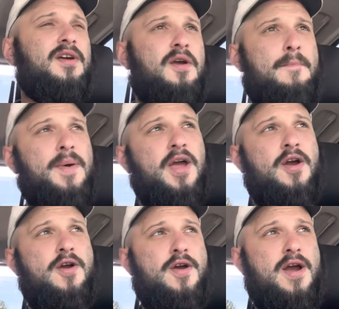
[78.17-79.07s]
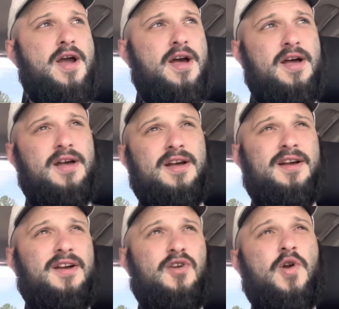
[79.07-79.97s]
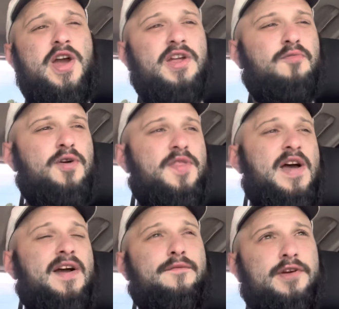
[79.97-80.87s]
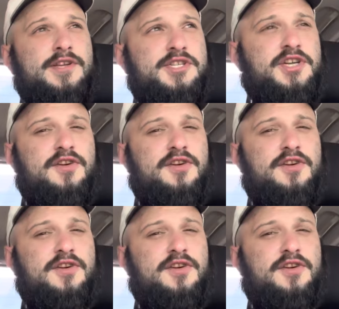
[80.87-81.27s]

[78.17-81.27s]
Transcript: compare great with average.